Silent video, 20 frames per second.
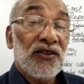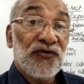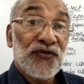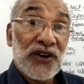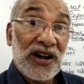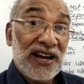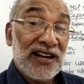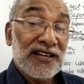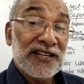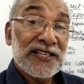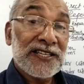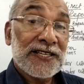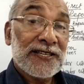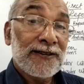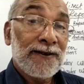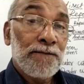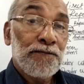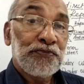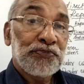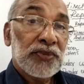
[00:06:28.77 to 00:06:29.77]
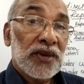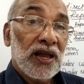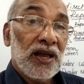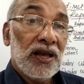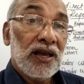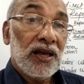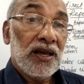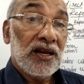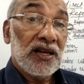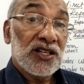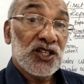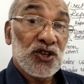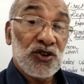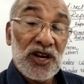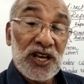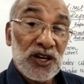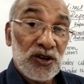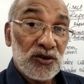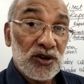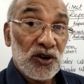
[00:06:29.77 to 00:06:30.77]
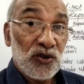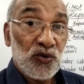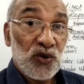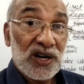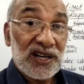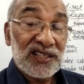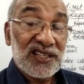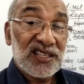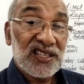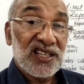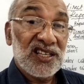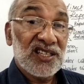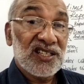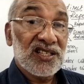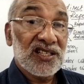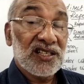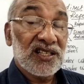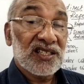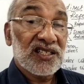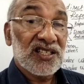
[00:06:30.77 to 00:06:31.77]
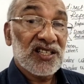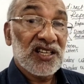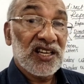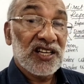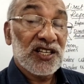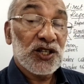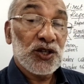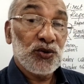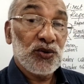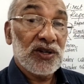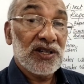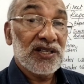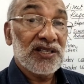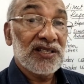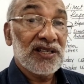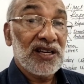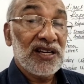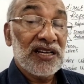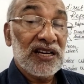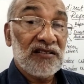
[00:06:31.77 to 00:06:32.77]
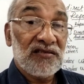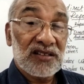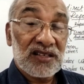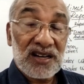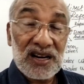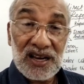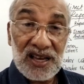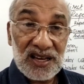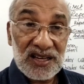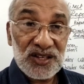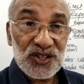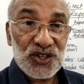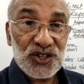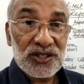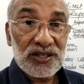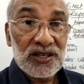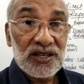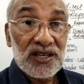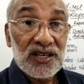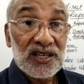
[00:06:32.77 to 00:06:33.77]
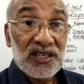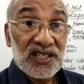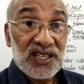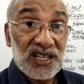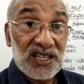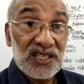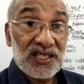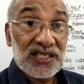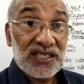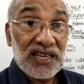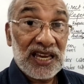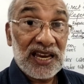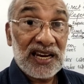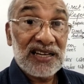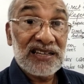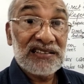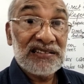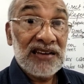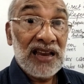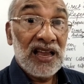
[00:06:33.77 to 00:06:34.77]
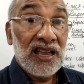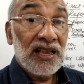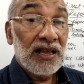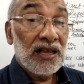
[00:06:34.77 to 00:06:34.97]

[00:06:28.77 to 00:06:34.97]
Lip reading: Friends, today you know what the teacher said to us in our class? She said,